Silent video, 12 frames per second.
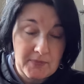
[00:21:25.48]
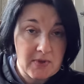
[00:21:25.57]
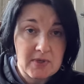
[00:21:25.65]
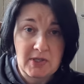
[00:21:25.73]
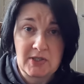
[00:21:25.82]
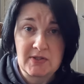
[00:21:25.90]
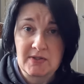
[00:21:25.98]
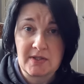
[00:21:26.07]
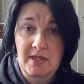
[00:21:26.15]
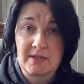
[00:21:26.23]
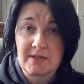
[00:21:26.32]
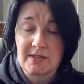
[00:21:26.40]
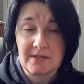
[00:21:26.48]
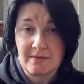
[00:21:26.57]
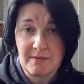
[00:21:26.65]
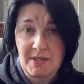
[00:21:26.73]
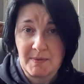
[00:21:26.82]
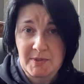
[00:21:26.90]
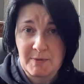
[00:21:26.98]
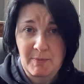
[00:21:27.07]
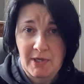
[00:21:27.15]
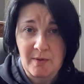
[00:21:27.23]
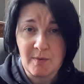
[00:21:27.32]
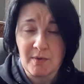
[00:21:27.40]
because that seems to be